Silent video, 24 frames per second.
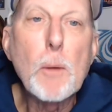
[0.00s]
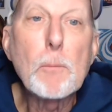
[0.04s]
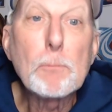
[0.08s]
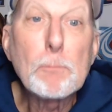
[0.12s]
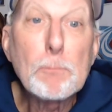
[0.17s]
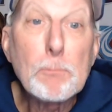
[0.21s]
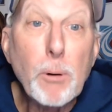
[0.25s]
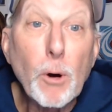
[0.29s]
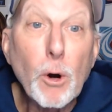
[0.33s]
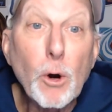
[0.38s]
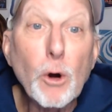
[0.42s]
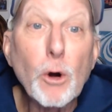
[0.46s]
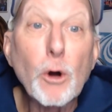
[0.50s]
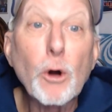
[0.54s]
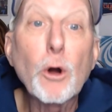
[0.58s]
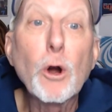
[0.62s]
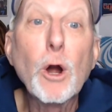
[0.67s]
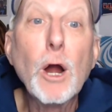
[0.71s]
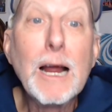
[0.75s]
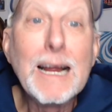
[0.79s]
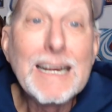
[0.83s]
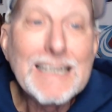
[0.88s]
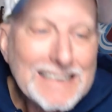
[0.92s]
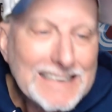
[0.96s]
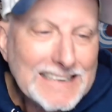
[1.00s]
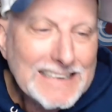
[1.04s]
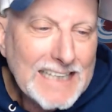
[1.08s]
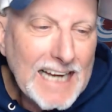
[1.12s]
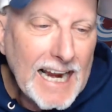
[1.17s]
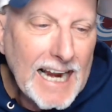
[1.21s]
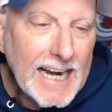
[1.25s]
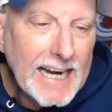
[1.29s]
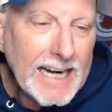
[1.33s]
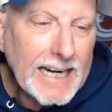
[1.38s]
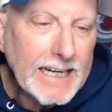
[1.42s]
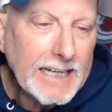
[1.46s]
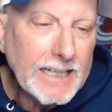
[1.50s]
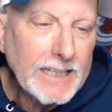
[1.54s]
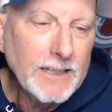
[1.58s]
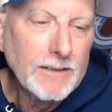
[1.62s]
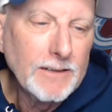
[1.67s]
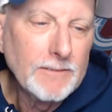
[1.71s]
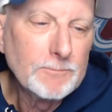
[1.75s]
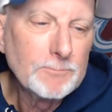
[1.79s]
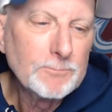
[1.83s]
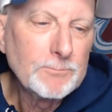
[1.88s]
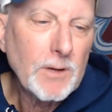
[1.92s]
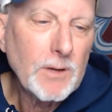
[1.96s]
per day,
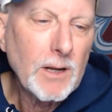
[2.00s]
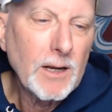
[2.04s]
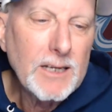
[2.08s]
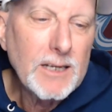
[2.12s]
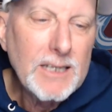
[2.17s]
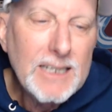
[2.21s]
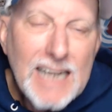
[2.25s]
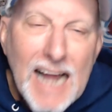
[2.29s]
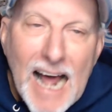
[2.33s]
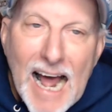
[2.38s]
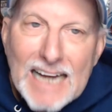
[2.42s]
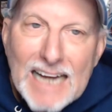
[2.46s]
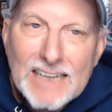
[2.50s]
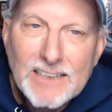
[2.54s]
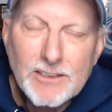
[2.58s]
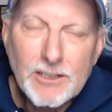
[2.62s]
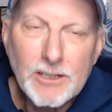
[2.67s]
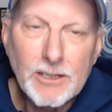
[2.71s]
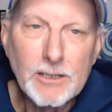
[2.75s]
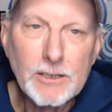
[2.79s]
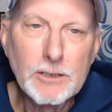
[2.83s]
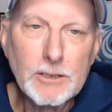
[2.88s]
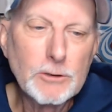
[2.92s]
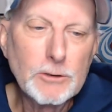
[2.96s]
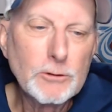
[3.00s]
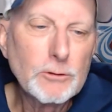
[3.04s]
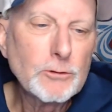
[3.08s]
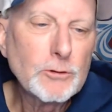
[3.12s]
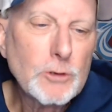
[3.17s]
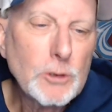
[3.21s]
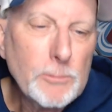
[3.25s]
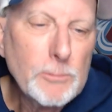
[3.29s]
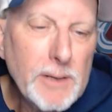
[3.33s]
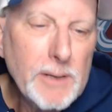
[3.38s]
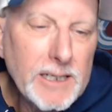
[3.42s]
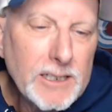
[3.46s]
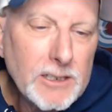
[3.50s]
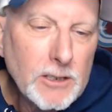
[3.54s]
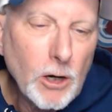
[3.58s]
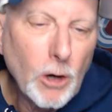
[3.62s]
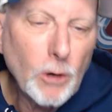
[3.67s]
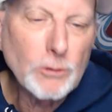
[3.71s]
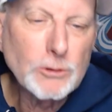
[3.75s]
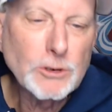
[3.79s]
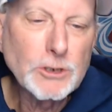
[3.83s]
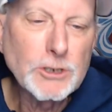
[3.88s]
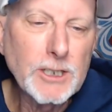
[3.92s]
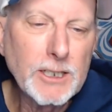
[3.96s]
not to be
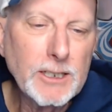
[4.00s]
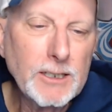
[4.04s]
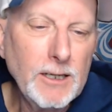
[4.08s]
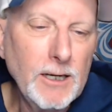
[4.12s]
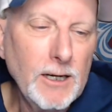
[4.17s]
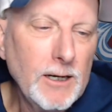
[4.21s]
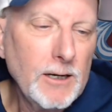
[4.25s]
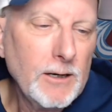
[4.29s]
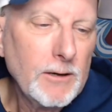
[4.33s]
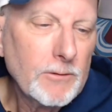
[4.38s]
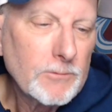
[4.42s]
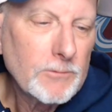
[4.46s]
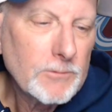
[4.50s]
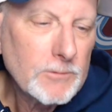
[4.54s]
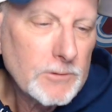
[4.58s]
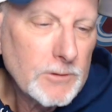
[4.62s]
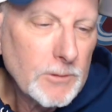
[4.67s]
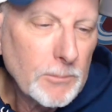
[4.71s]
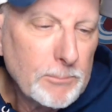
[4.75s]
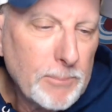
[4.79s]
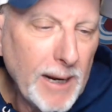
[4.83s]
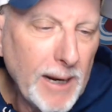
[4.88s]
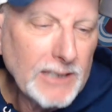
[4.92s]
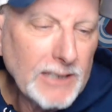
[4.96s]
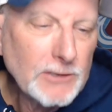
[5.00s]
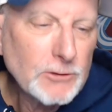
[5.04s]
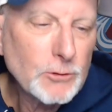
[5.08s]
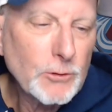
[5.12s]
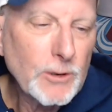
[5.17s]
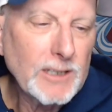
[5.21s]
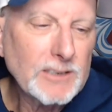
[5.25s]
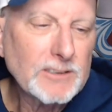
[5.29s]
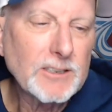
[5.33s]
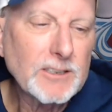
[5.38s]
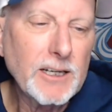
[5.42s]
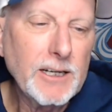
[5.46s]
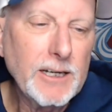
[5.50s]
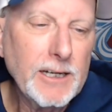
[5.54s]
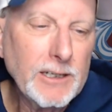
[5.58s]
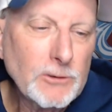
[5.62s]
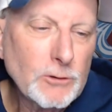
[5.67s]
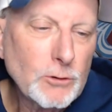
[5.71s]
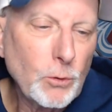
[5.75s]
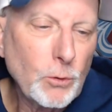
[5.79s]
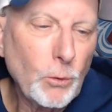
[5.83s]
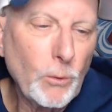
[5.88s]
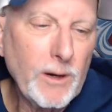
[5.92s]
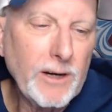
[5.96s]
coaching the Patriots in
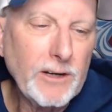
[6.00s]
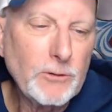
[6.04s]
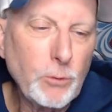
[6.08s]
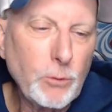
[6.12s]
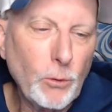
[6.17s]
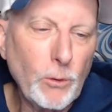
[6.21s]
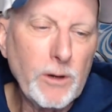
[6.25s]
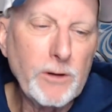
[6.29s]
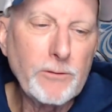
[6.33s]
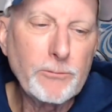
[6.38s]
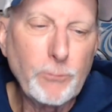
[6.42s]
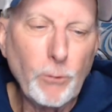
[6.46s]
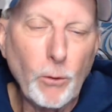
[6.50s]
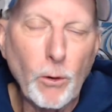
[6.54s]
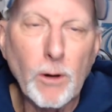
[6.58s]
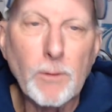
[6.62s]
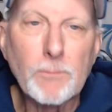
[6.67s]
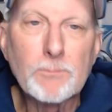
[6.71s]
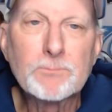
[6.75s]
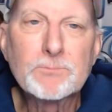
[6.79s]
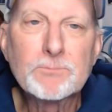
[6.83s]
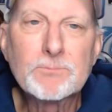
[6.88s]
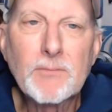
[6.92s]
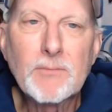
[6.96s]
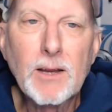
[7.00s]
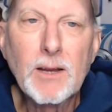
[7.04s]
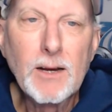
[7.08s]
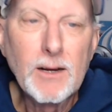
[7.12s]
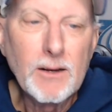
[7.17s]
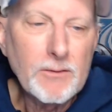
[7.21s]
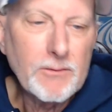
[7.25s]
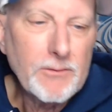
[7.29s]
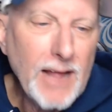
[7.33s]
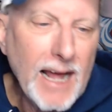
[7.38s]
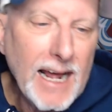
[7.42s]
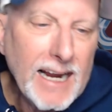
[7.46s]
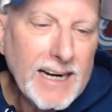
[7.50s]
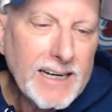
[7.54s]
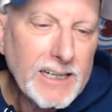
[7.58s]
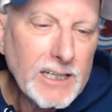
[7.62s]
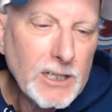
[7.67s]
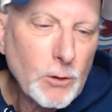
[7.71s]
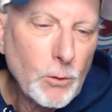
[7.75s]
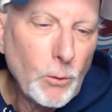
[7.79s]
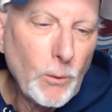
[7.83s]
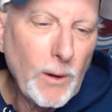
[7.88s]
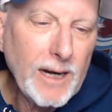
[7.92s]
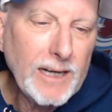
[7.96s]
2024. That
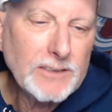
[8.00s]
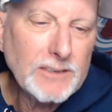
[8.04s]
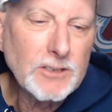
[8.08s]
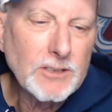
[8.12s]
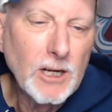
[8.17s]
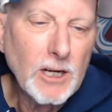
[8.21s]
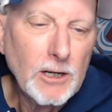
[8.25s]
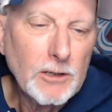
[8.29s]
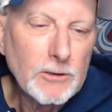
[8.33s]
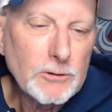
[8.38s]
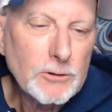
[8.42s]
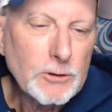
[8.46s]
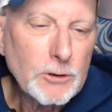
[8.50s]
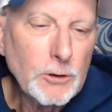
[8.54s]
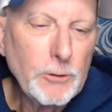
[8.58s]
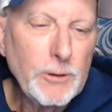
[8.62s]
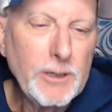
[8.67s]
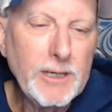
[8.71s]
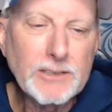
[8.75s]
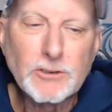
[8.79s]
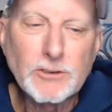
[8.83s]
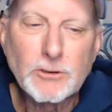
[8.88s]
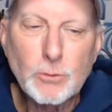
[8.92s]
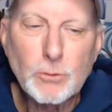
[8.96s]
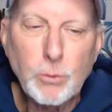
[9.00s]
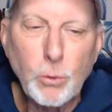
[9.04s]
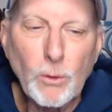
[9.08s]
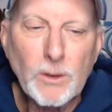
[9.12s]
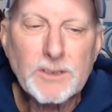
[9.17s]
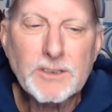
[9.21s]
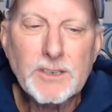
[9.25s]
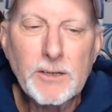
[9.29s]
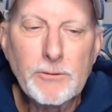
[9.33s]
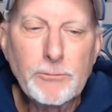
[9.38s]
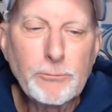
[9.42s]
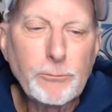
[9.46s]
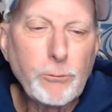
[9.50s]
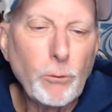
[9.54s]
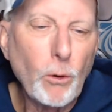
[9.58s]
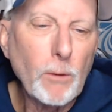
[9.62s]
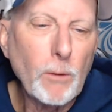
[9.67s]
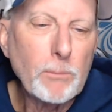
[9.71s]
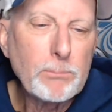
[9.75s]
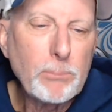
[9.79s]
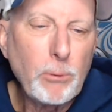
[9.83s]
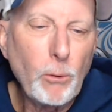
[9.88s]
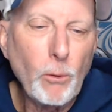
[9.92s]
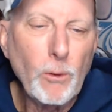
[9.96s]
equates to his
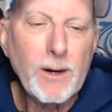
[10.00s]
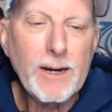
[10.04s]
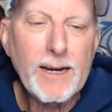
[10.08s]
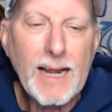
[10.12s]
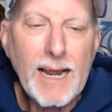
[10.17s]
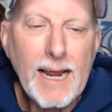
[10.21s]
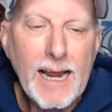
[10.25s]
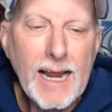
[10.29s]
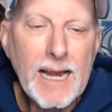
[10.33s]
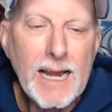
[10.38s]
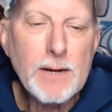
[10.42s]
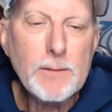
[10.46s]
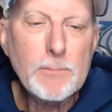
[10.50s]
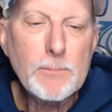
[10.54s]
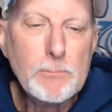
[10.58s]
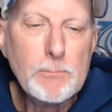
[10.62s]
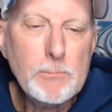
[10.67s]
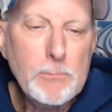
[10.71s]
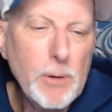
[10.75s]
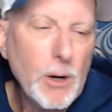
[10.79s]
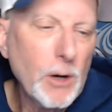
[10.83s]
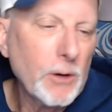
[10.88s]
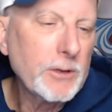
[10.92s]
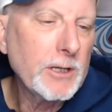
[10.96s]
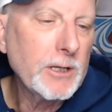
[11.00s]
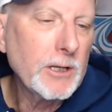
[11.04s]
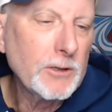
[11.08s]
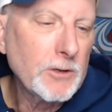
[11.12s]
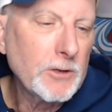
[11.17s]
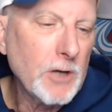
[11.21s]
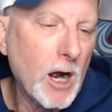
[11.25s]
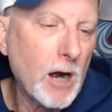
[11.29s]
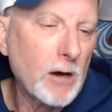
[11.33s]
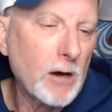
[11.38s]
$24.8 million